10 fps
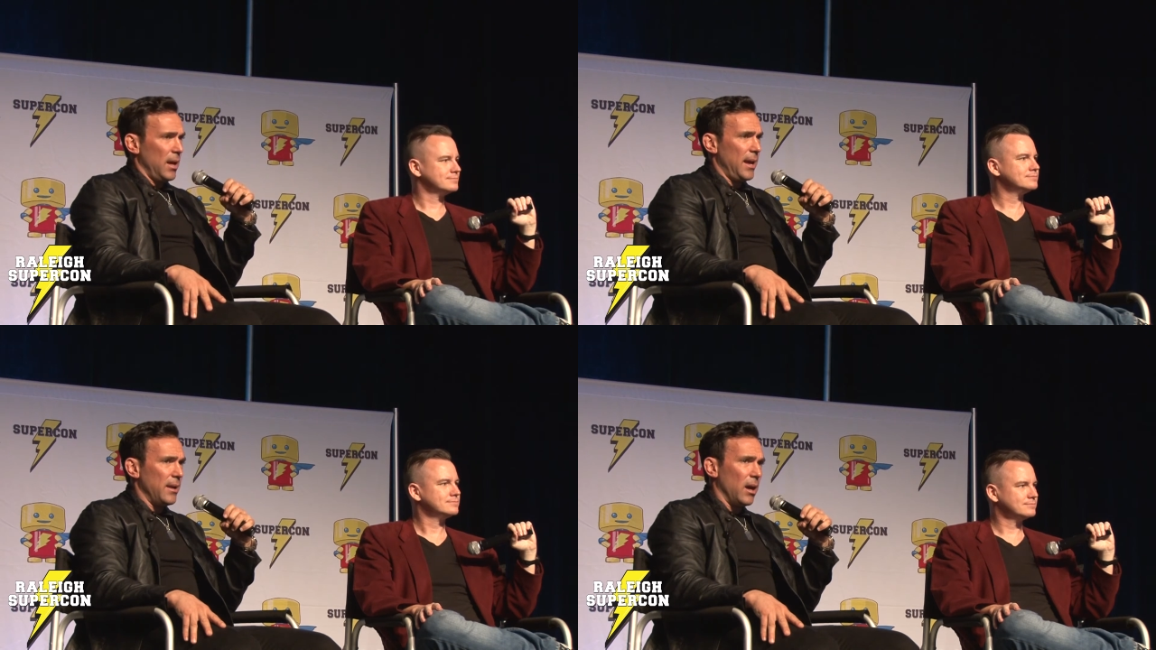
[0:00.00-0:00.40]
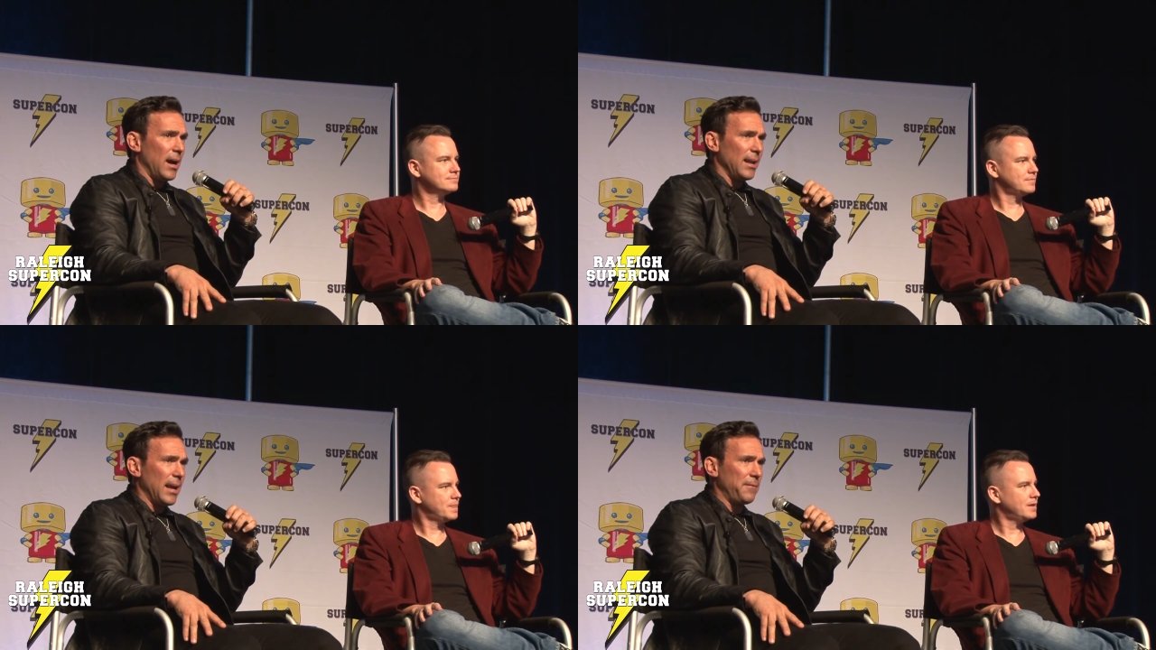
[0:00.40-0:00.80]
Speaker 1: And uh,
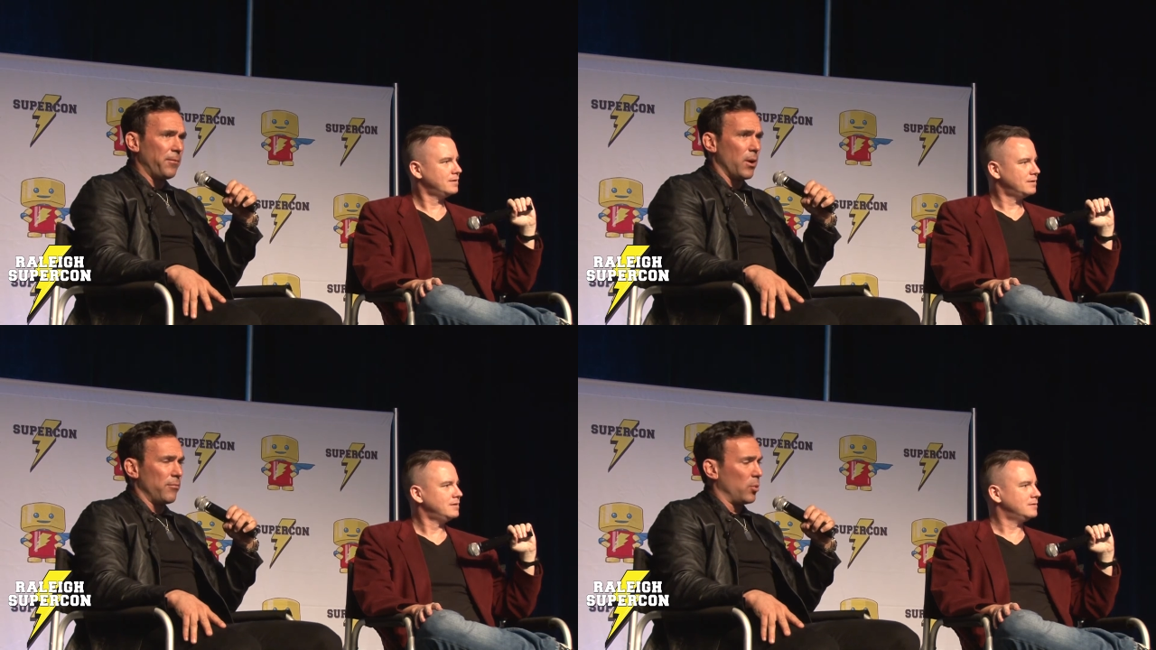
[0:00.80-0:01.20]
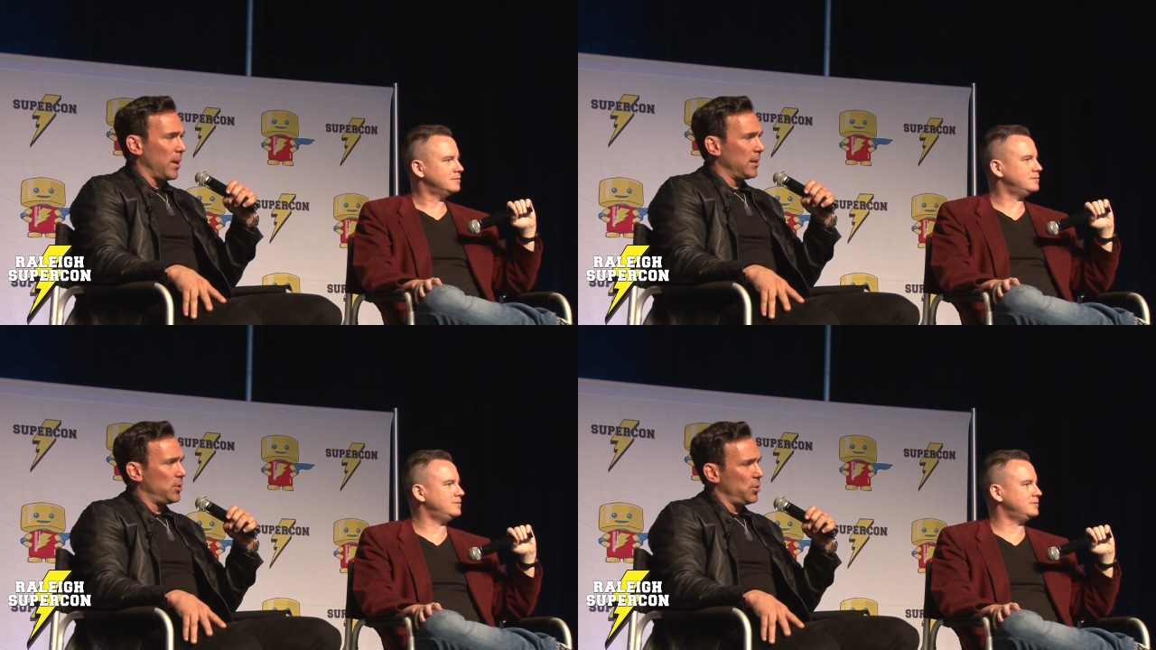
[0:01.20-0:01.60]
I like Forever
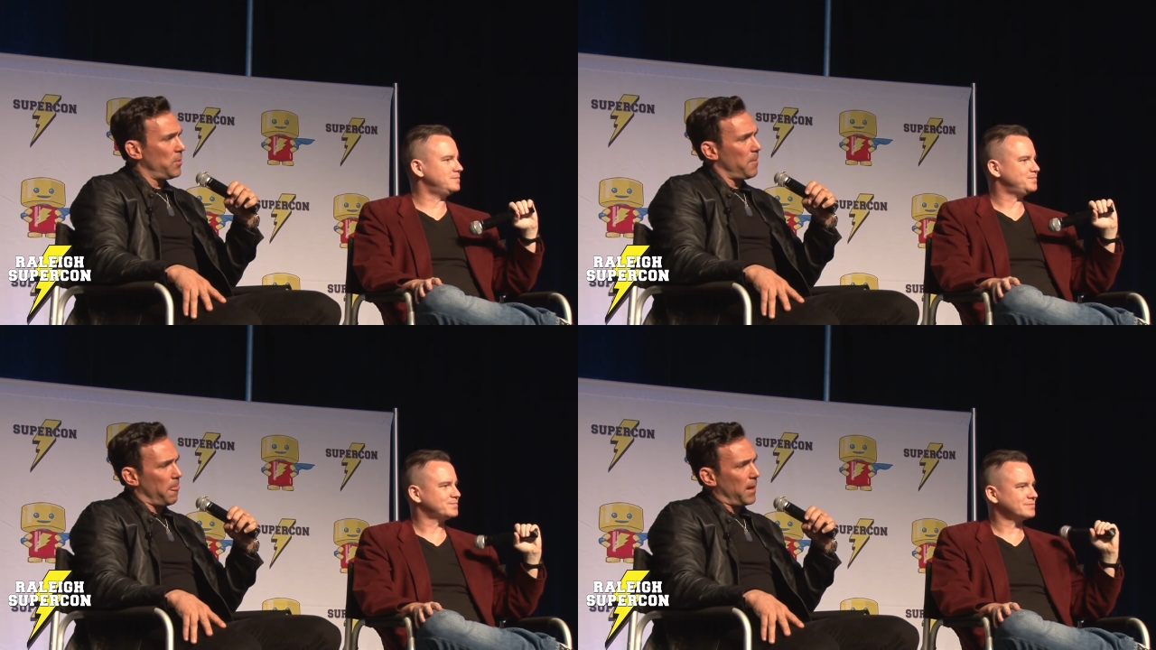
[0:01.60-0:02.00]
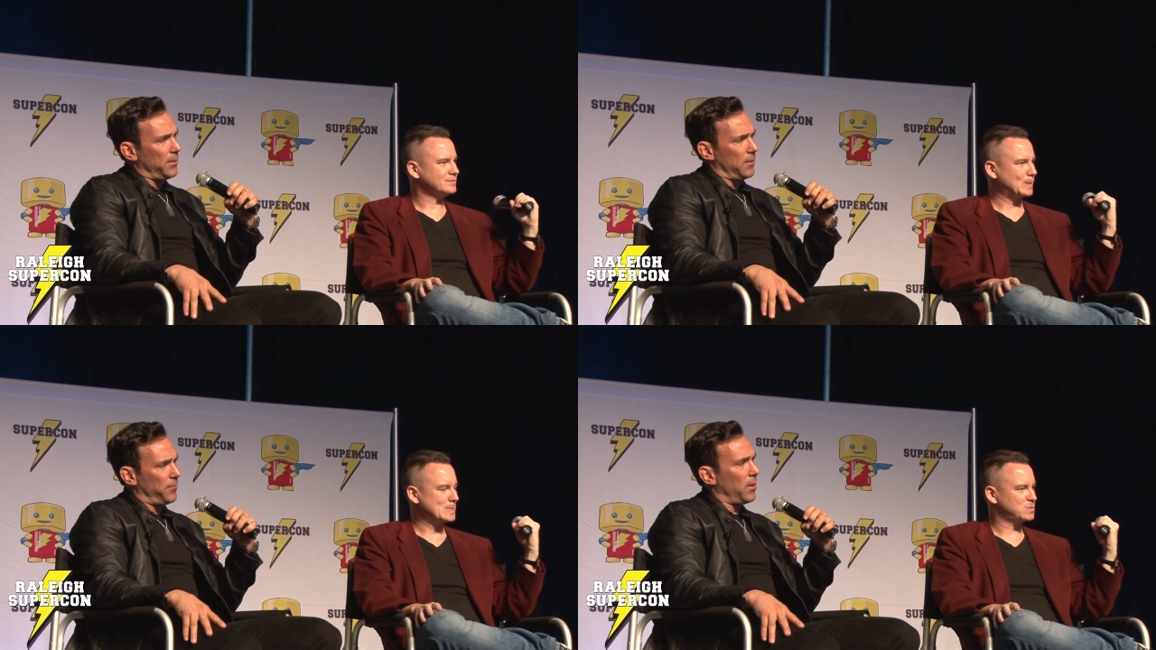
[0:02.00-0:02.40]
Red too. I
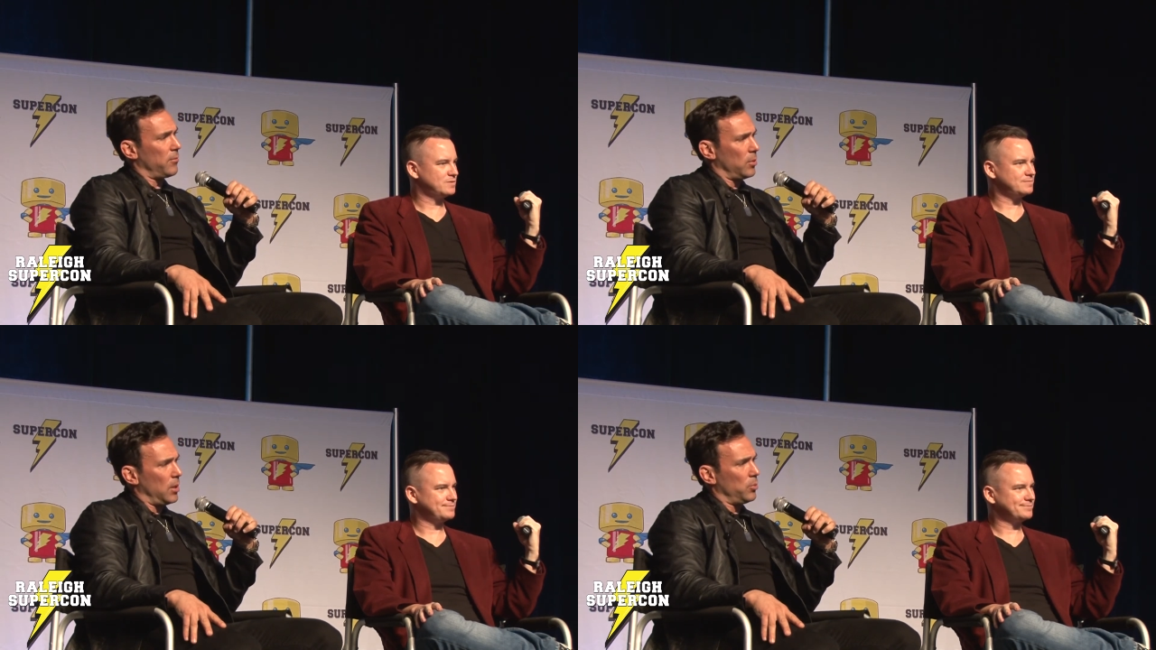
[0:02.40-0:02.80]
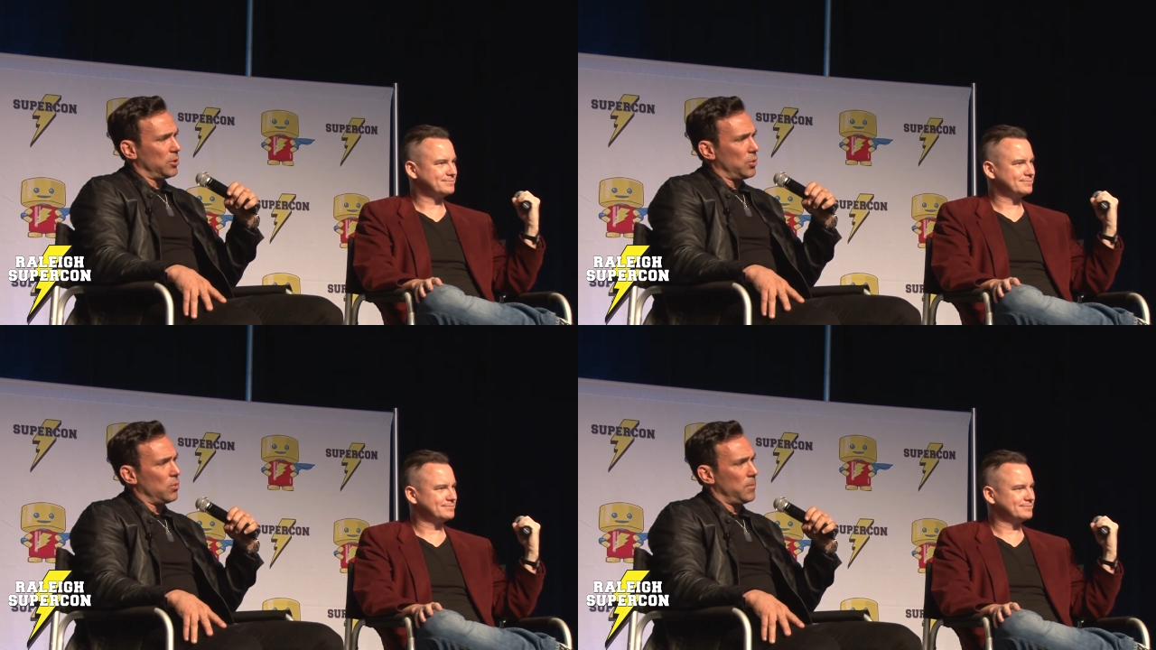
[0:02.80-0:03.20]
thought Forever Red
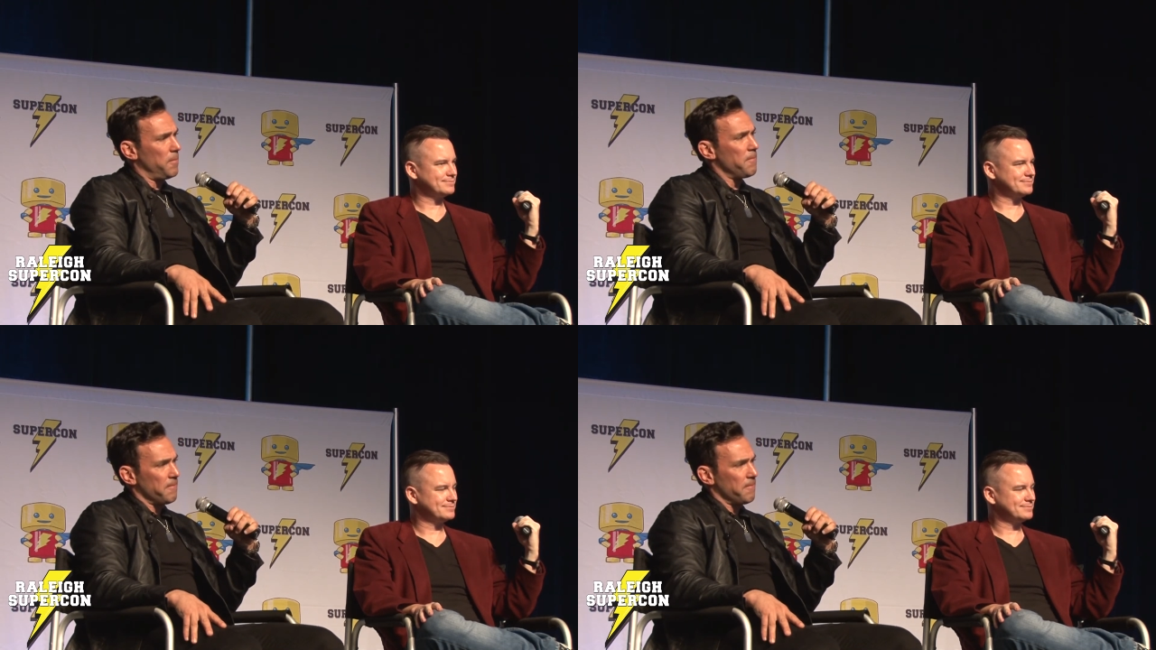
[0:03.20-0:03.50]
was cool.